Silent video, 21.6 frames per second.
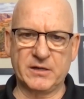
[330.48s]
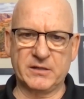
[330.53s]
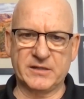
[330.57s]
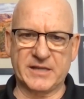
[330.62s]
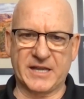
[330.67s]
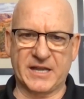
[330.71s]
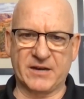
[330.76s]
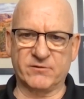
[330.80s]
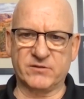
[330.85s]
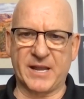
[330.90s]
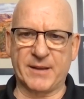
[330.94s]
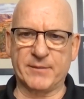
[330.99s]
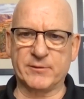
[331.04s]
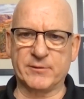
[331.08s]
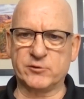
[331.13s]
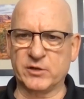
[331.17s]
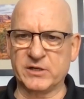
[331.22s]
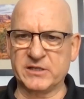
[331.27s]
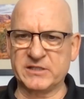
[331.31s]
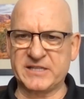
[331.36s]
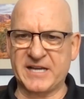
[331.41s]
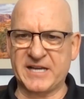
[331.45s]
That
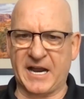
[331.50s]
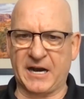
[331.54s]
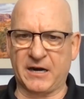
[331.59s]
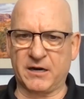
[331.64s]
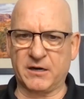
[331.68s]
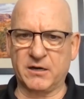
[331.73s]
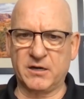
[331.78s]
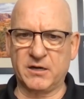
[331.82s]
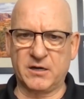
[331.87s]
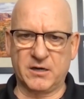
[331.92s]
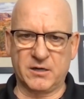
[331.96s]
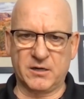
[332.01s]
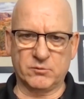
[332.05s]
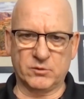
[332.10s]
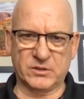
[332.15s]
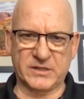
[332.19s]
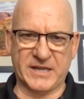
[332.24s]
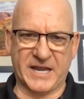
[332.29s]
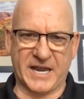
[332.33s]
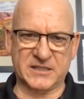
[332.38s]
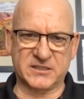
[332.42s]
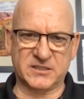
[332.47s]
inflammatory attack will
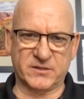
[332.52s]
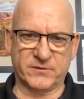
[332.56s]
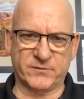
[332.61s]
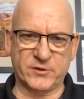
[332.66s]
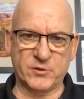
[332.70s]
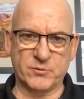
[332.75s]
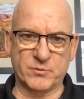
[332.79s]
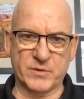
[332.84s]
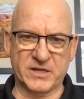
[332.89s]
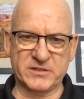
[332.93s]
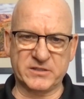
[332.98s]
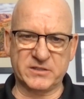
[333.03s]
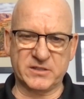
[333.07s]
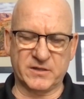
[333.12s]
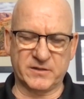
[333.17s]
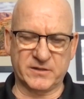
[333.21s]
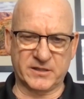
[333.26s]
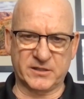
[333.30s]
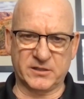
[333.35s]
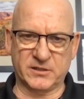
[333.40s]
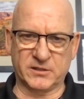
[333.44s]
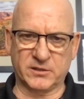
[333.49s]
last a few months and
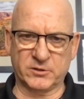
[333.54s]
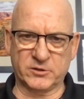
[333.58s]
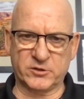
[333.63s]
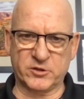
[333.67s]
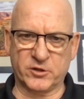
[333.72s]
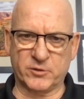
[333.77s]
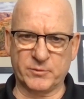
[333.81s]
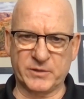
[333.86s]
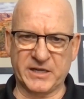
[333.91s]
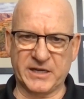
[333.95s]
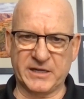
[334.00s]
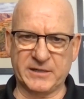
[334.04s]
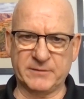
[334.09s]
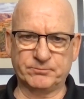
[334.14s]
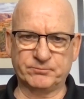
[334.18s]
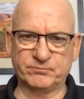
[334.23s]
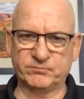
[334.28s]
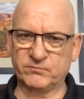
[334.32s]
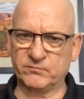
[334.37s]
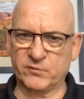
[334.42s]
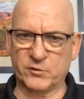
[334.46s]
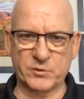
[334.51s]
then it'll terminate
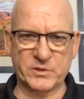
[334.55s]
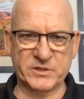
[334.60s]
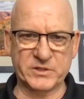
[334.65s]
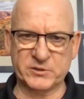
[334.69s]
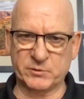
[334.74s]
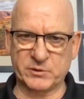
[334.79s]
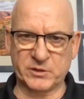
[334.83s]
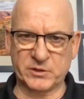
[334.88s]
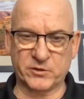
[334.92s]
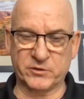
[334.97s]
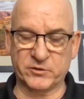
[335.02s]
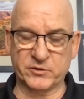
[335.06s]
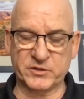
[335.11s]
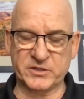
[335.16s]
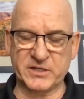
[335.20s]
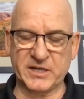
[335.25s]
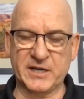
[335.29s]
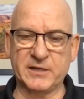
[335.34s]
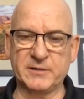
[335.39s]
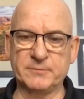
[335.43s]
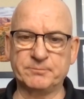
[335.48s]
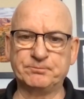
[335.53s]
for reasons we don't
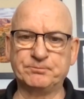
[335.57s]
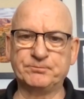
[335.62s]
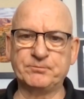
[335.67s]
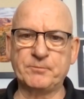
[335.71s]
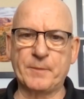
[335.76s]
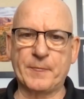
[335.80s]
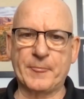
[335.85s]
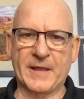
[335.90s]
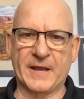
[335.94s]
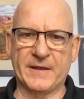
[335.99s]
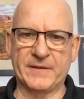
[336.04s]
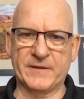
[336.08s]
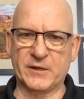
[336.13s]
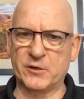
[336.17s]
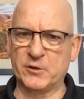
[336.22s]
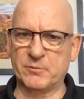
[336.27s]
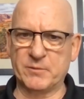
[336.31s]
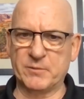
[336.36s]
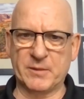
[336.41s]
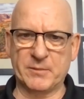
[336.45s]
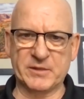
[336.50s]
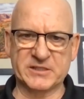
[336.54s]
understand. Then there
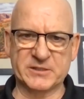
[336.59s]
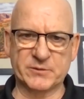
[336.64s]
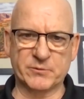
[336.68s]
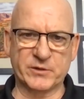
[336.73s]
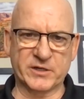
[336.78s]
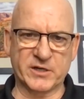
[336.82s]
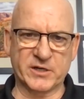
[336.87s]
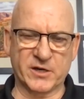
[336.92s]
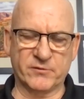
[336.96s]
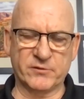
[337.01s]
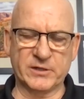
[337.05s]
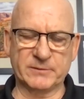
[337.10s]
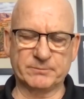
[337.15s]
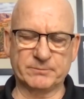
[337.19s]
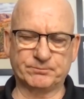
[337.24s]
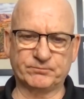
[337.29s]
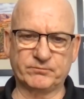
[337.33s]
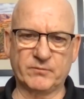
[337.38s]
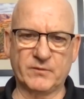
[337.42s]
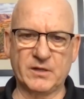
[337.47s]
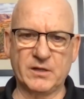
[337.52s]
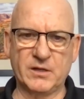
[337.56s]
may be some recovery.
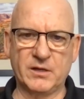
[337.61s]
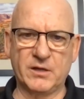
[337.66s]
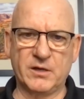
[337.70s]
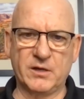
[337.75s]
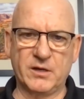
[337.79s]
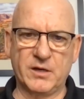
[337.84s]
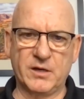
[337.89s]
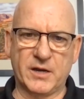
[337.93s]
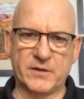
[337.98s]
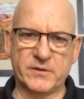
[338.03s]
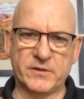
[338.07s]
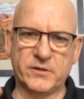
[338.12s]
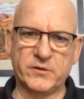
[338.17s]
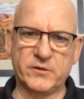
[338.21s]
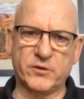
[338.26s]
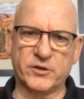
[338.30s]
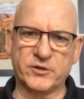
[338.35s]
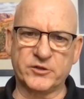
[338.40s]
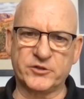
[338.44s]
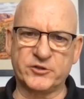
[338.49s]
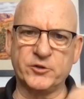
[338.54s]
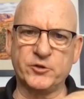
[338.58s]
Then there
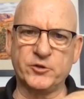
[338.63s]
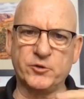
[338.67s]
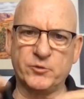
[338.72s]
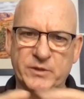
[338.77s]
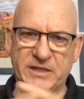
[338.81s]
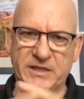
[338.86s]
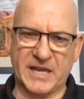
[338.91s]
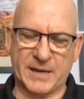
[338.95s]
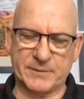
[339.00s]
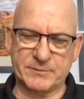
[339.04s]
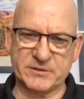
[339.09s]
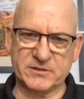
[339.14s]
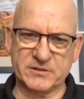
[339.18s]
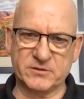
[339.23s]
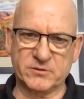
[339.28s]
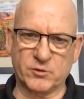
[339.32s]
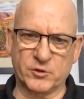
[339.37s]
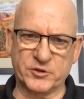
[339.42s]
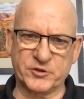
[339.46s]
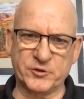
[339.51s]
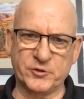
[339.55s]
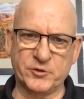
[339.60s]
are pseudo relapses
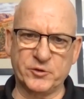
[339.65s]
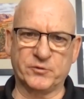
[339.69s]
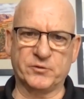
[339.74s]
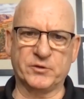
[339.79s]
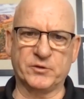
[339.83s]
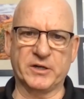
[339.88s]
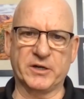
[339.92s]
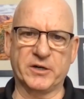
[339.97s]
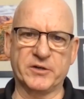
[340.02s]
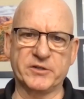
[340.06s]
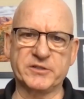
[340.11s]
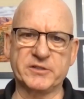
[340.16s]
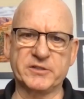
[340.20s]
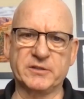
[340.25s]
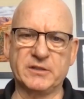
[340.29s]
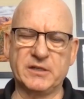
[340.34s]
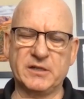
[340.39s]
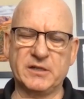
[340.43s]
or pseudo flares.